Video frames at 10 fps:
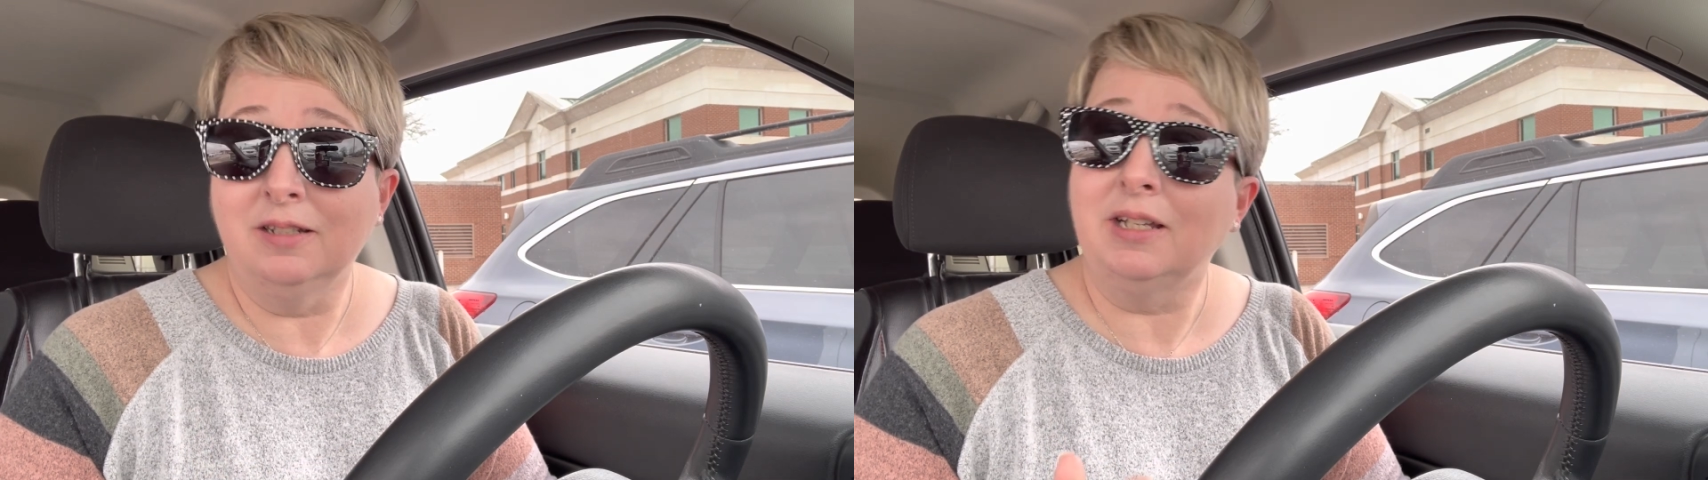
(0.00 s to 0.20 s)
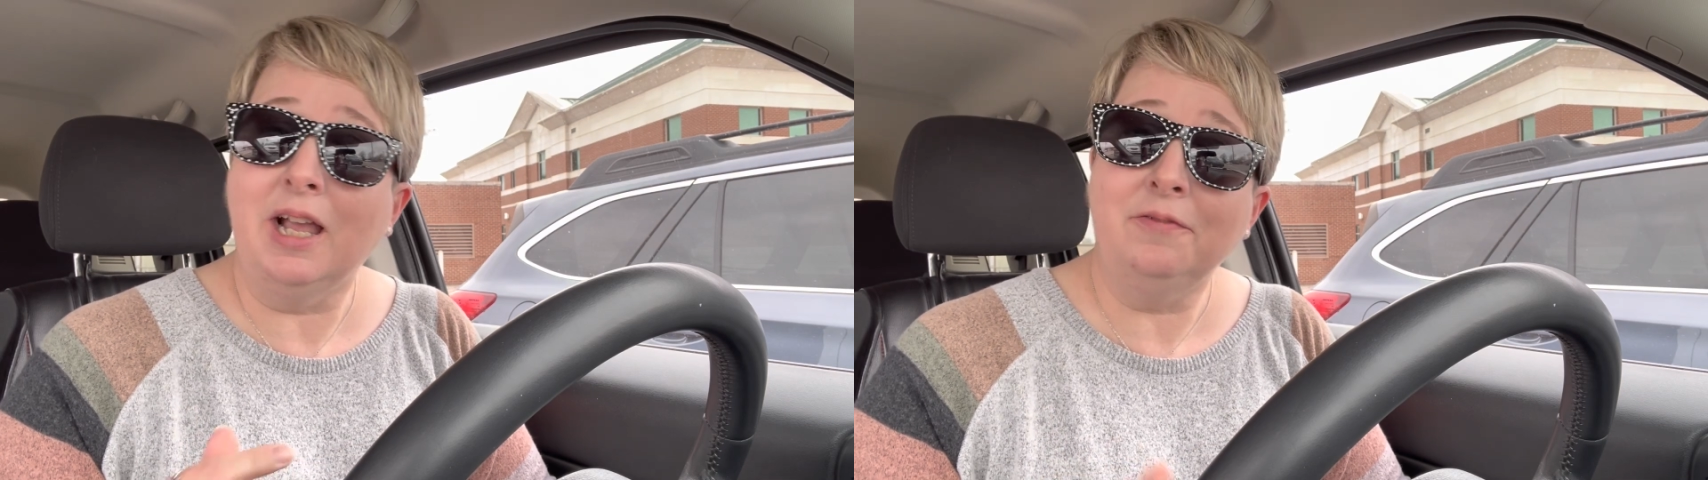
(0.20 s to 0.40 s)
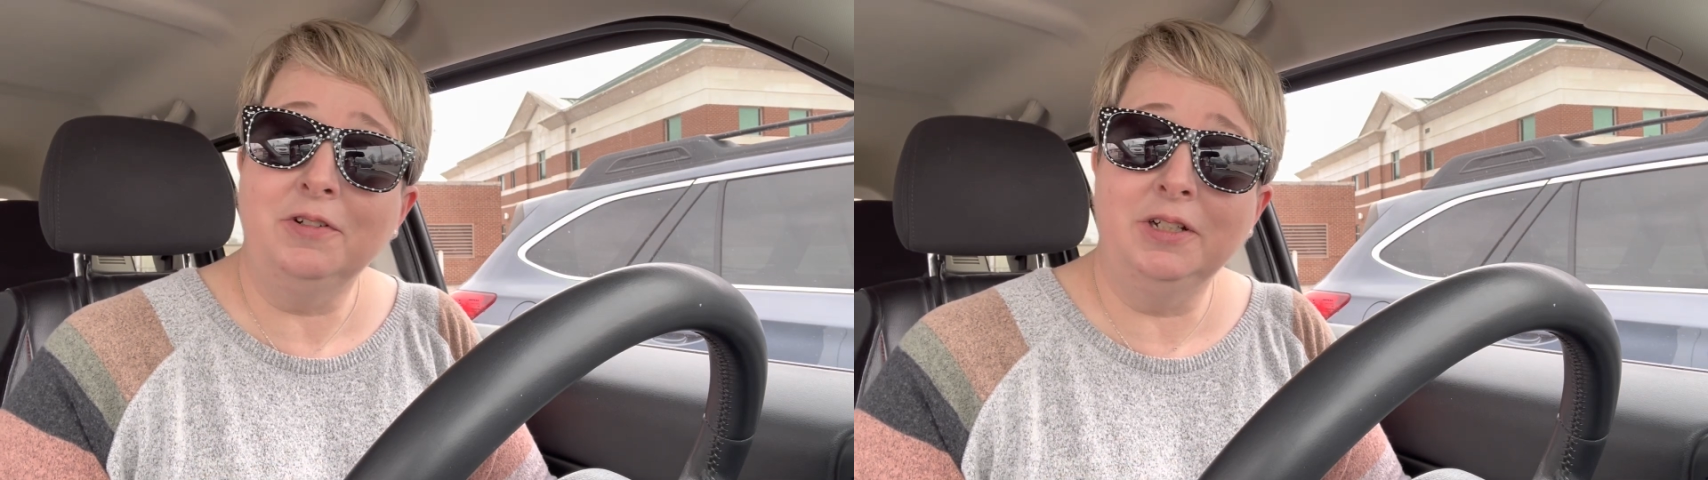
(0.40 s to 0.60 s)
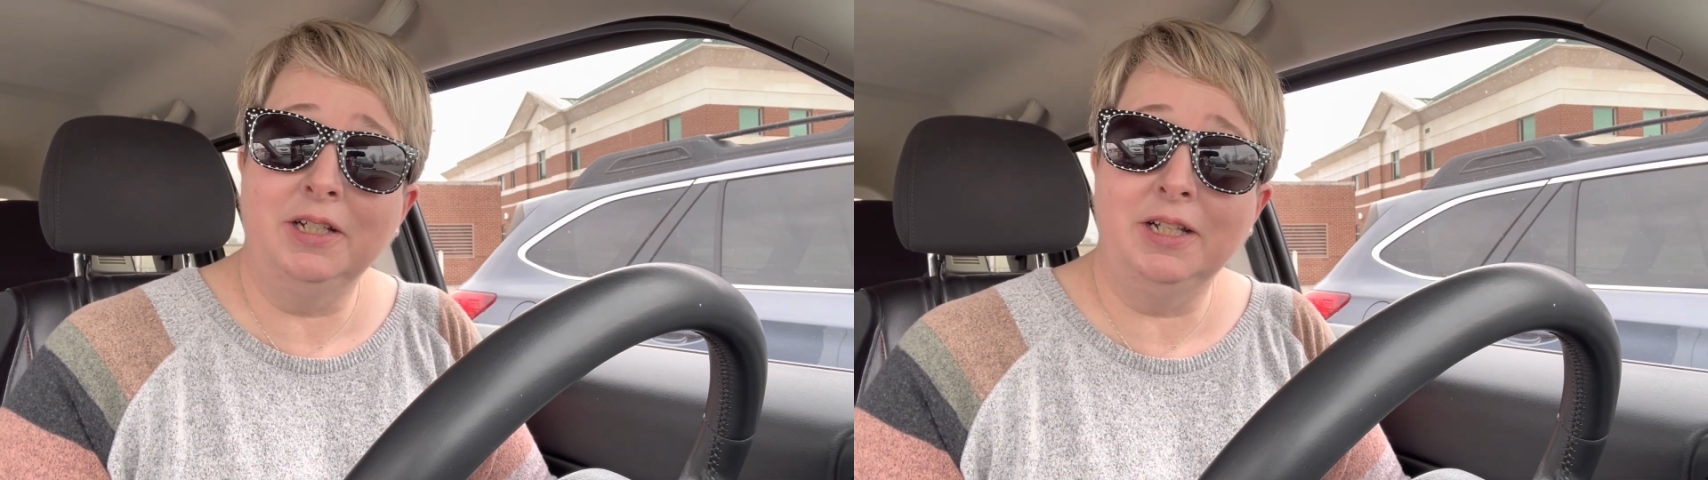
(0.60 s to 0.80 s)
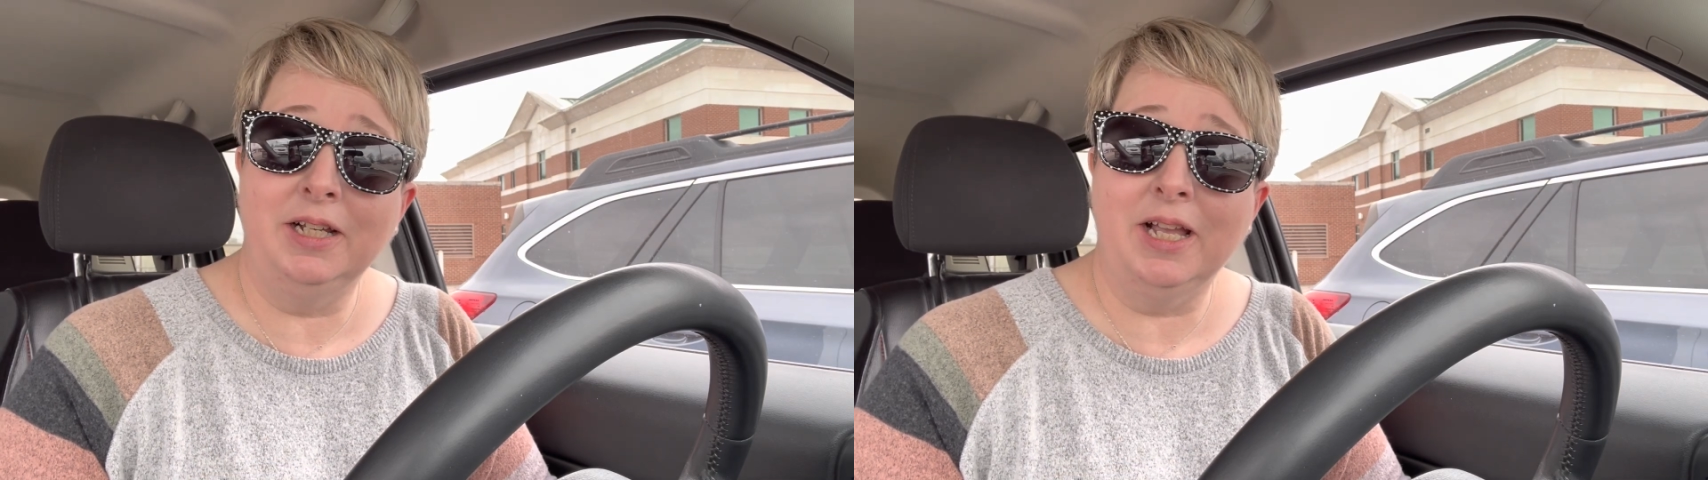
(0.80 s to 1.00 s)
after
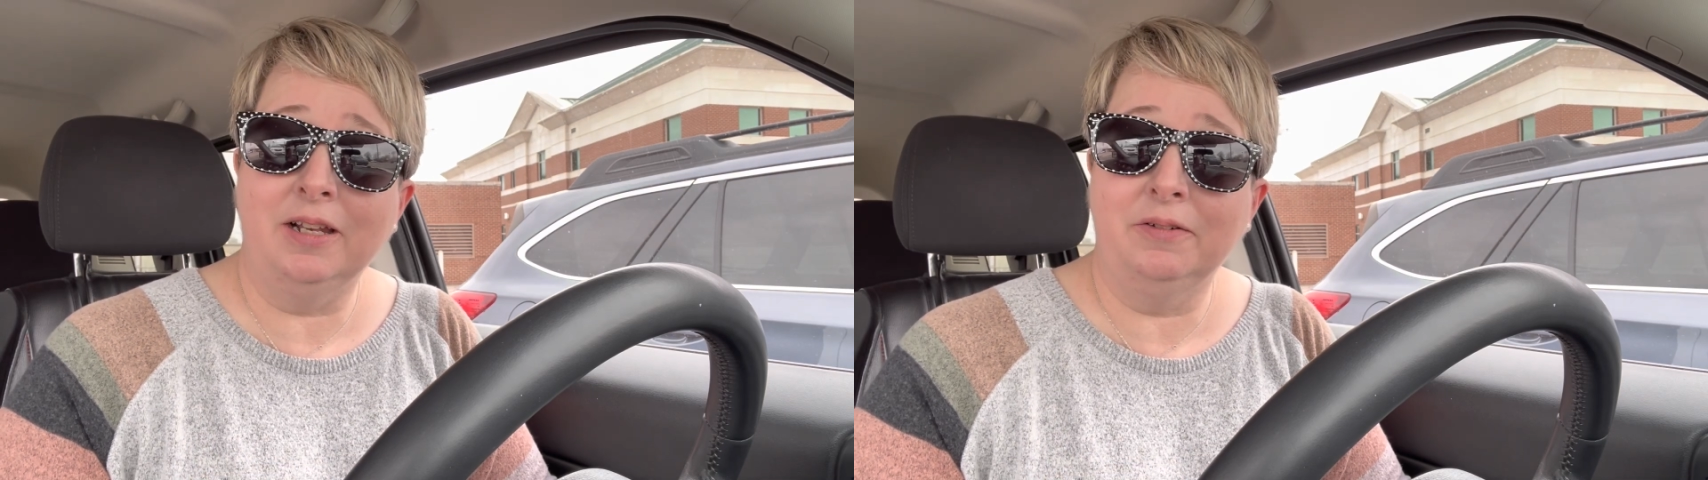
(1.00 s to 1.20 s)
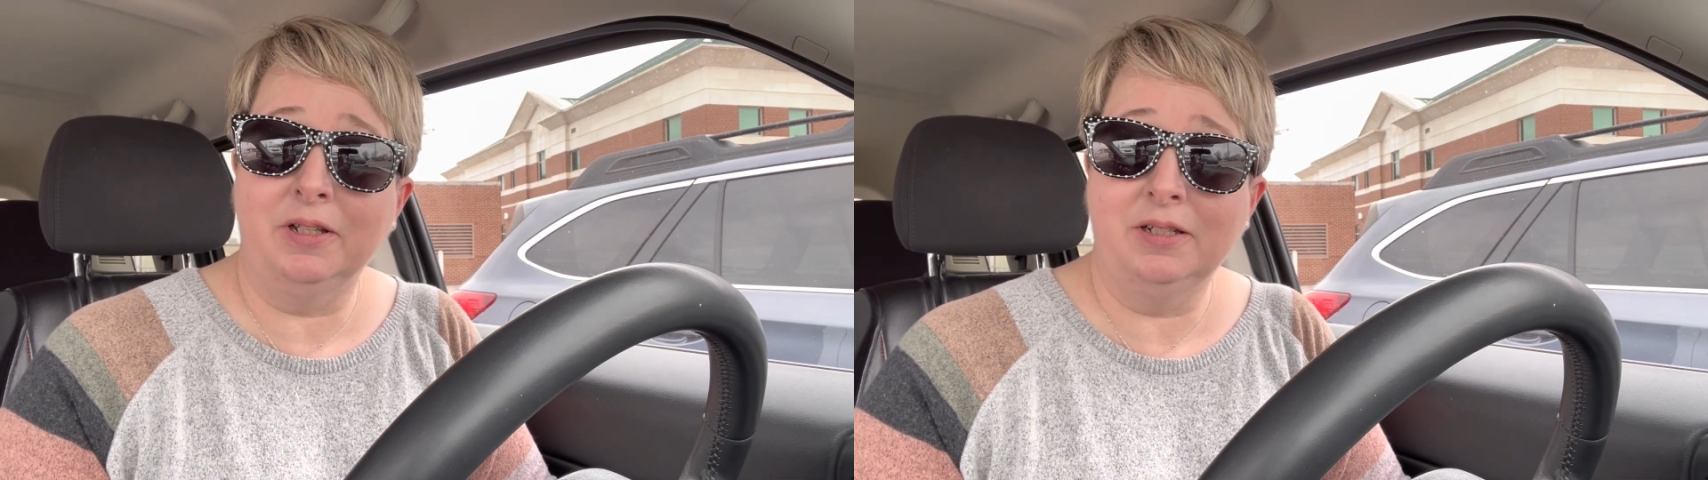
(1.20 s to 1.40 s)
getting out of the